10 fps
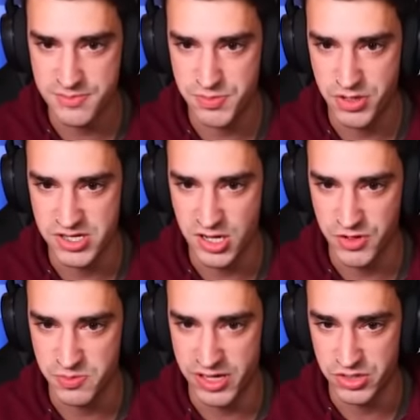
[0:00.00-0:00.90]
seems pretty
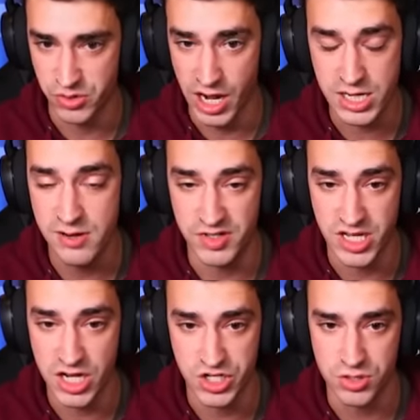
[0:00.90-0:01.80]
self-explanatory. I didn't even
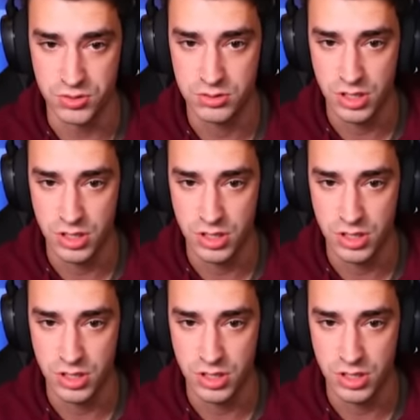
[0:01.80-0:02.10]
touch you.